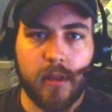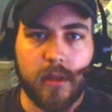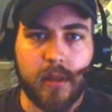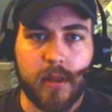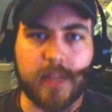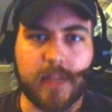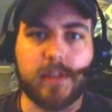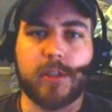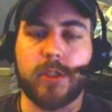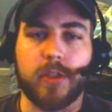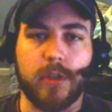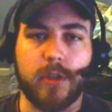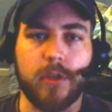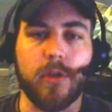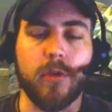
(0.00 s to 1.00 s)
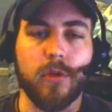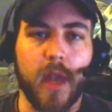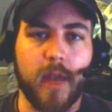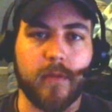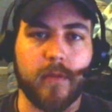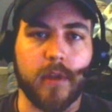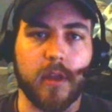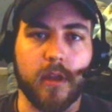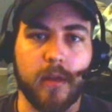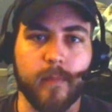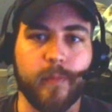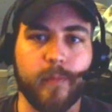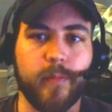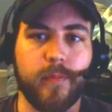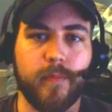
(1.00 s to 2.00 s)
That's just you having a
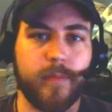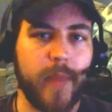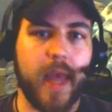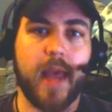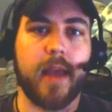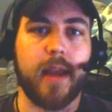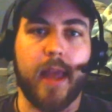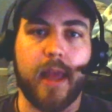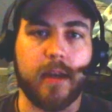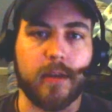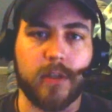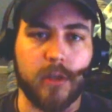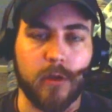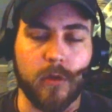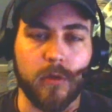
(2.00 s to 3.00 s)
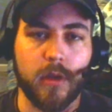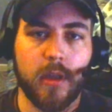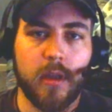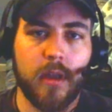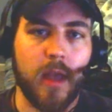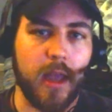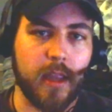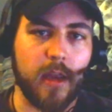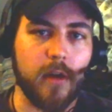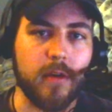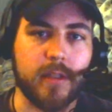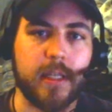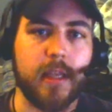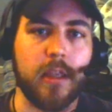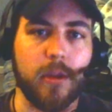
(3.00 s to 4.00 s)
bad attitude. I
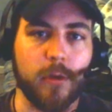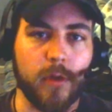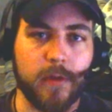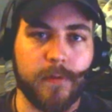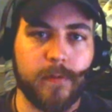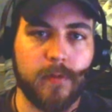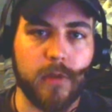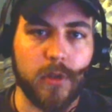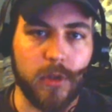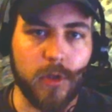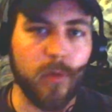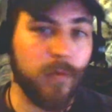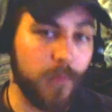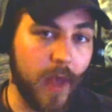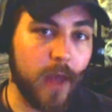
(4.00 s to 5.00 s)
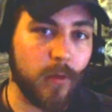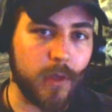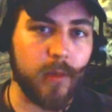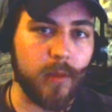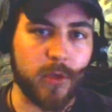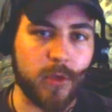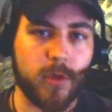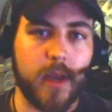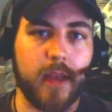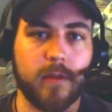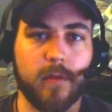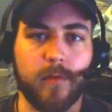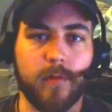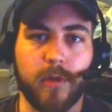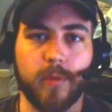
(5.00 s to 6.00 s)
guarantee you, if you found him
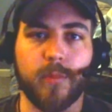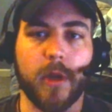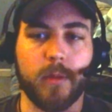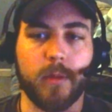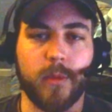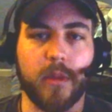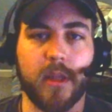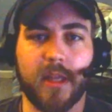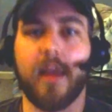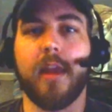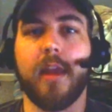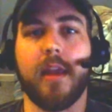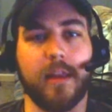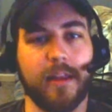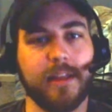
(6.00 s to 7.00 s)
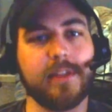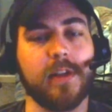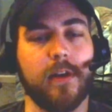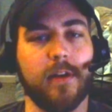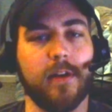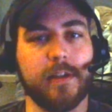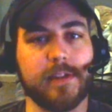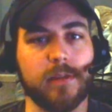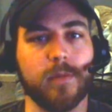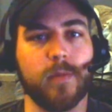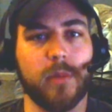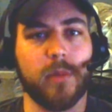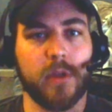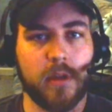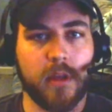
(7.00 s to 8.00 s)
attractive, you'd probably be like, hey, that's awesome.
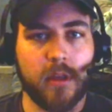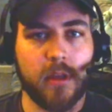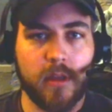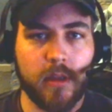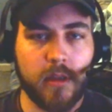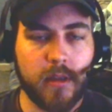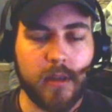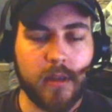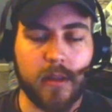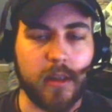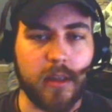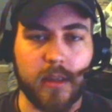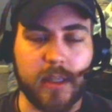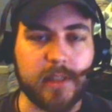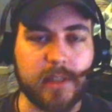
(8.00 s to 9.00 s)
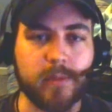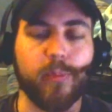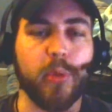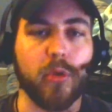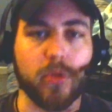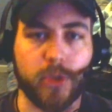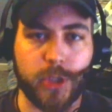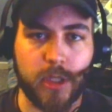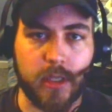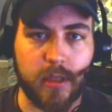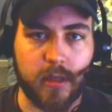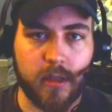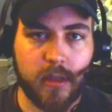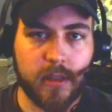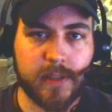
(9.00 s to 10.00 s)
Like, it's bullshit.
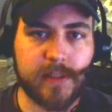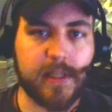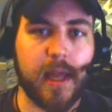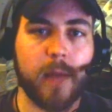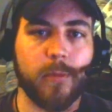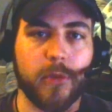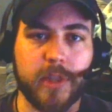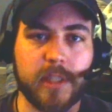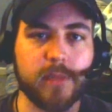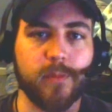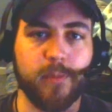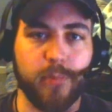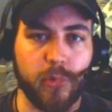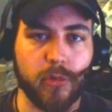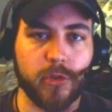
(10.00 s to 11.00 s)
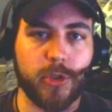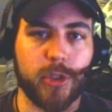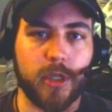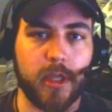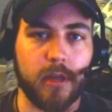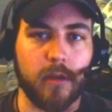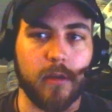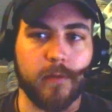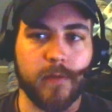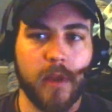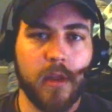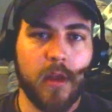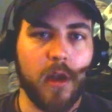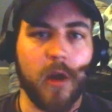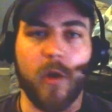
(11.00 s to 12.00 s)
Stop with this bullshit of,
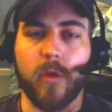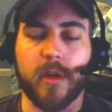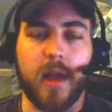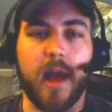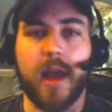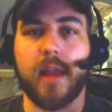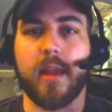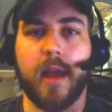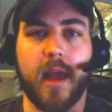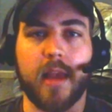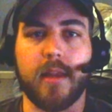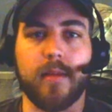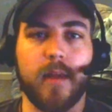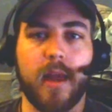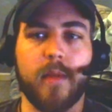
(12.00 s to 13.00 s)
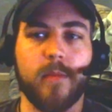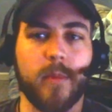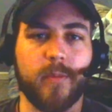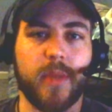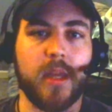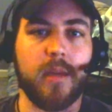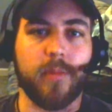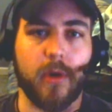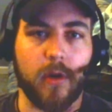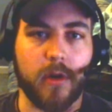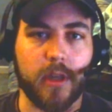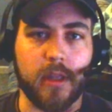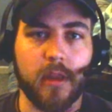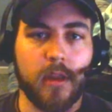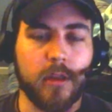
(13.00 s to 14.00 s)
oh, I'm a pity
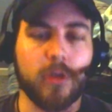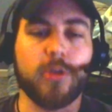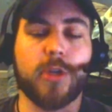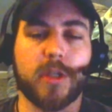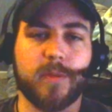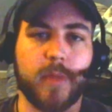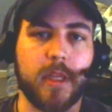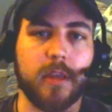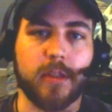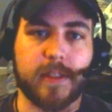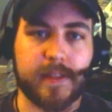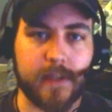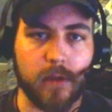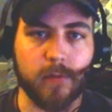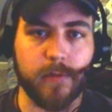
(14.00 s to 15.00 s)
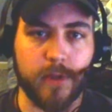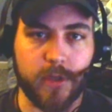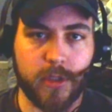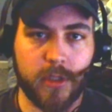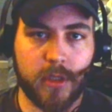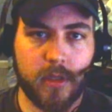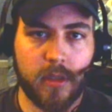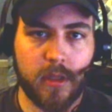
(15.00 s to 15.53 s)
party. You're just being selfish.